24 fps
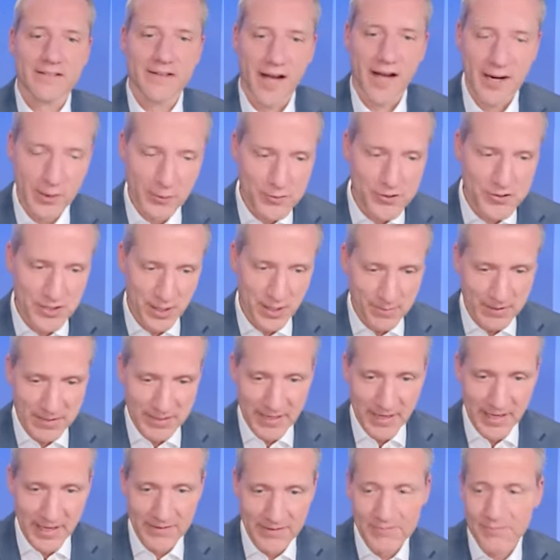I know
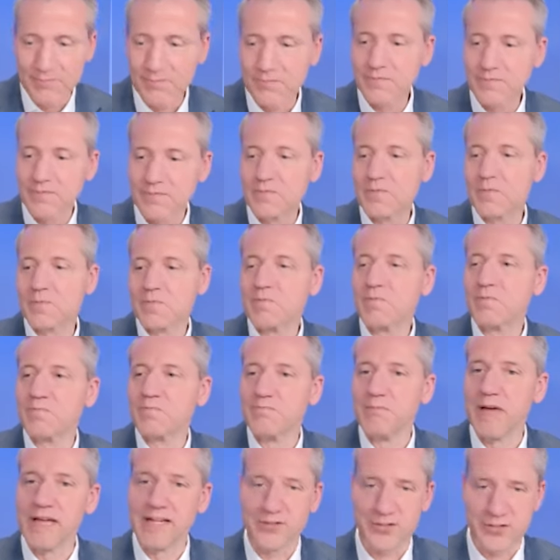somebody had
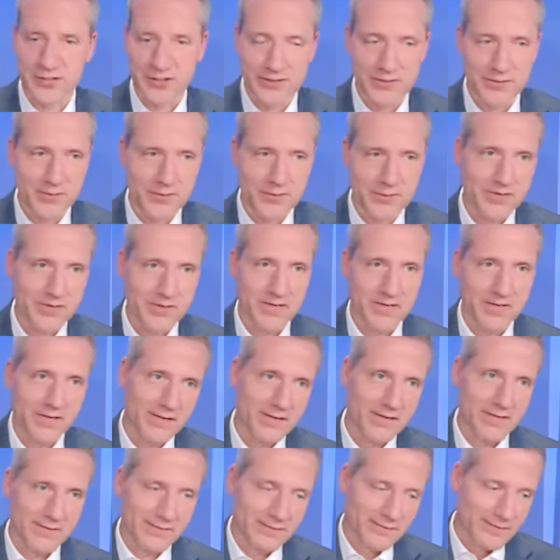mentioned
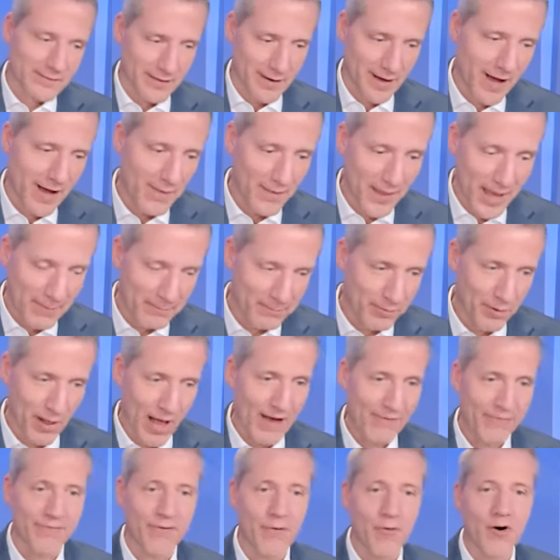on that
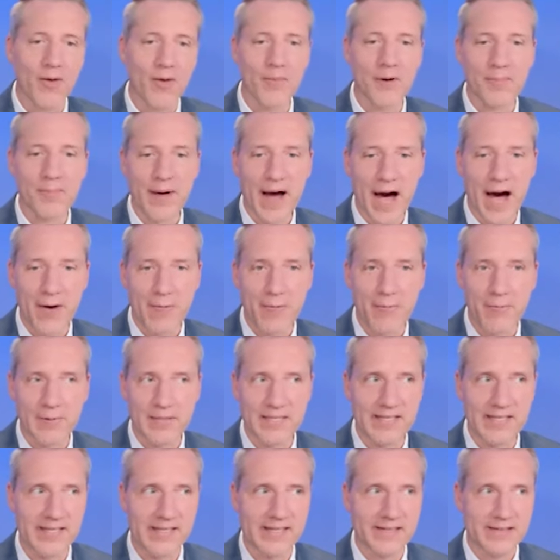platform about
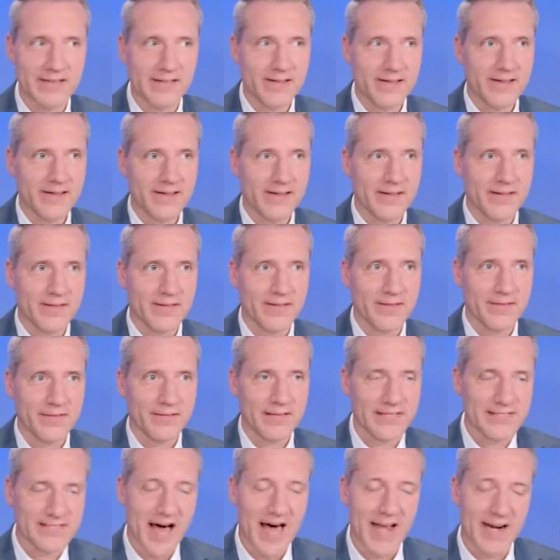being,
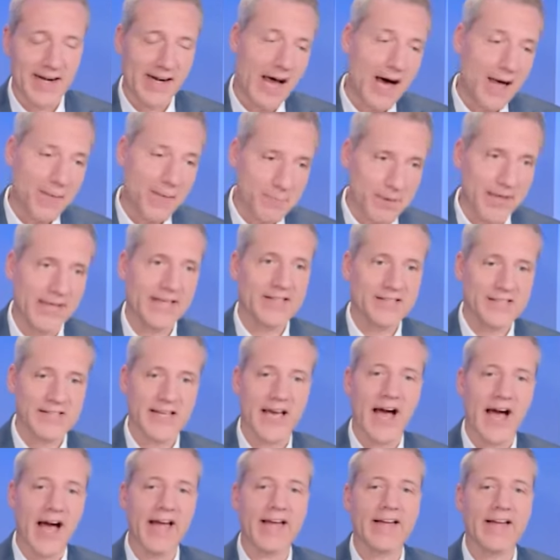he's not an on-pace
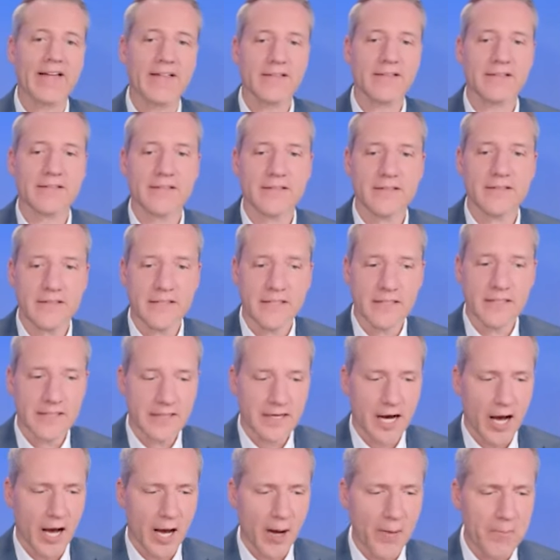guy.
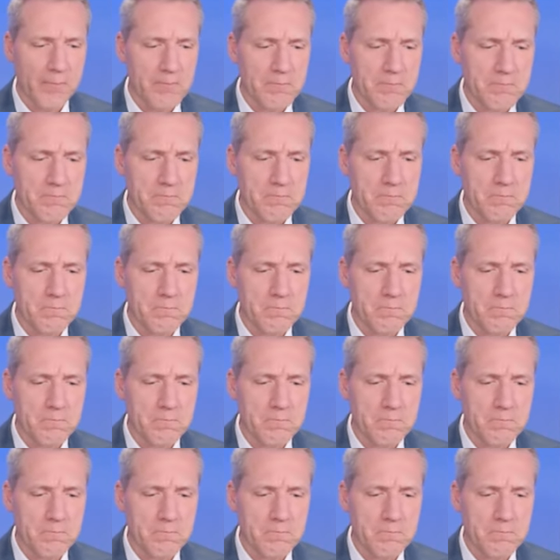Um,